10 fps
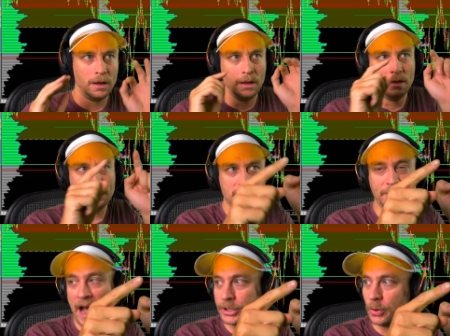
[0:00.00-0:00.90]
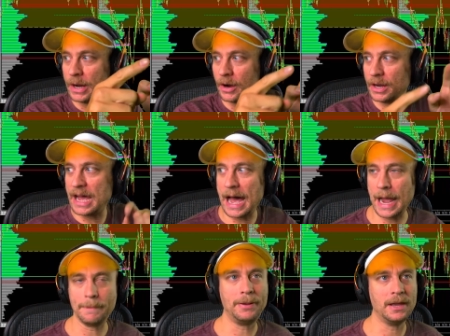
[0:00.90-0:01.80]
this value area
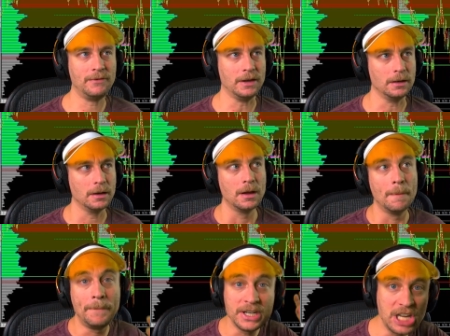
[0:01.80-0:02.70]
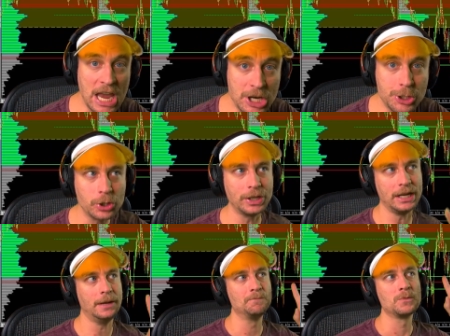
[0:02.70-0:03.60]
high pivot
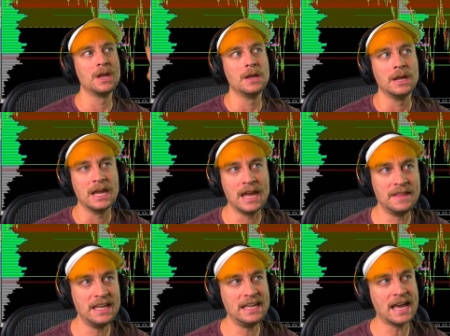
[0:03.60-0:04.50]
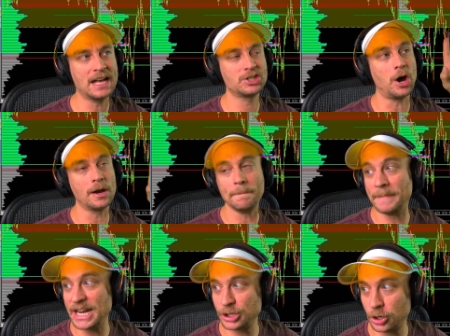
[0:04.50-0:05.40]
potentially in the ES on a
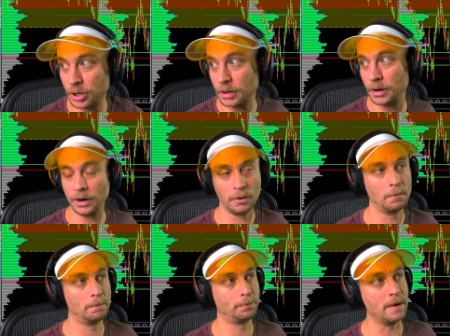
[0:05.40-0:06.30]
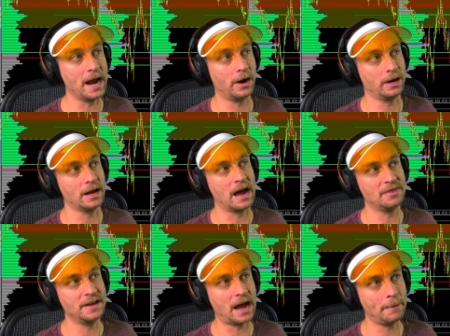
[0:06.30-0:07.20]
major area.
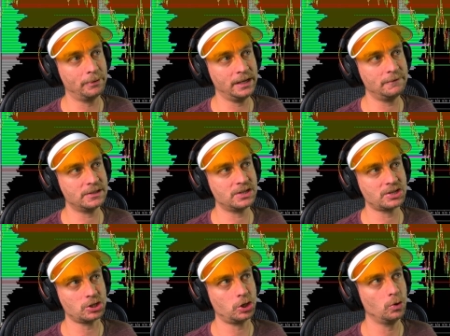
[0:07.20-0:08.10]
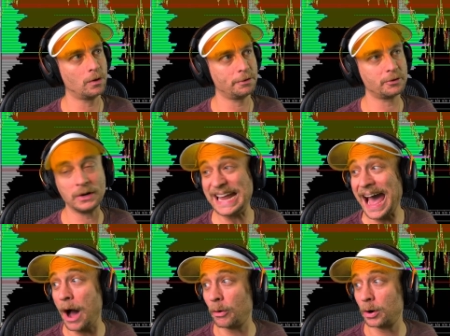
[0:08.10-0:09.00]
I believe this is a two or three
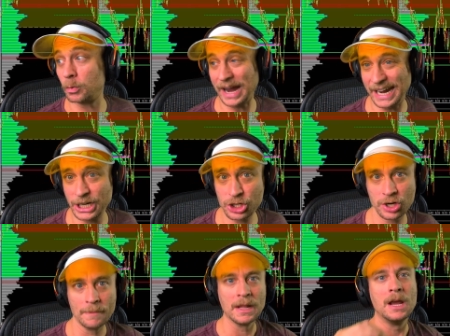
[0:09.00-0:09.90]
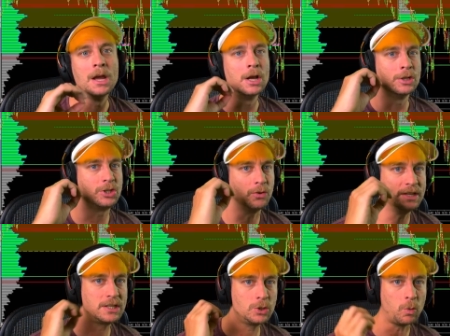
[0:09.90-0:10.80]
hour range. So
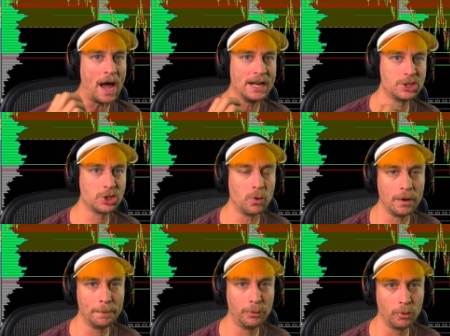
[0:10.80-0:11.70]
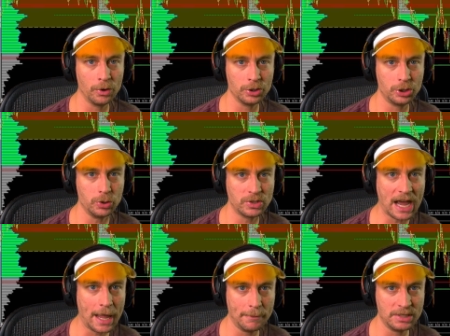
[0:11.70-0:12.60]
this is why it's so important to
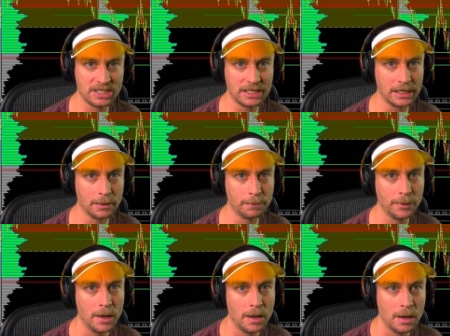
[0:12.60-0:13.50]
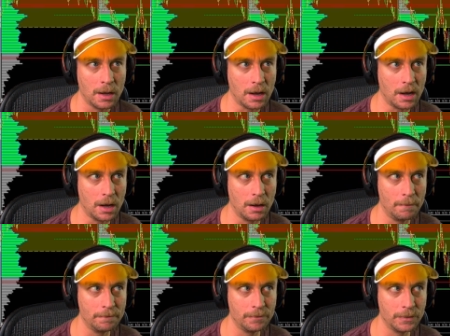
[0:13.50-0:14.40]
timestamp
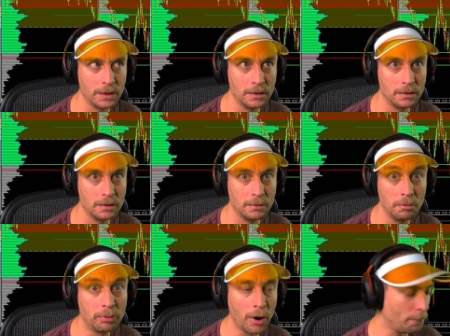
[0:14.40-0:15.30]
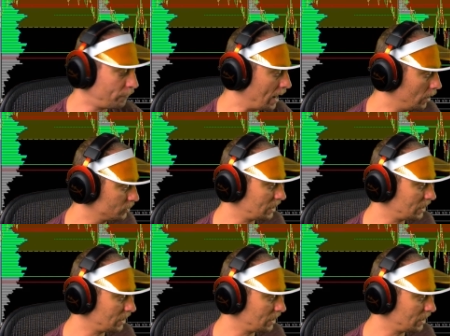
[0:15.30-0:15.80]
um, profiles. And I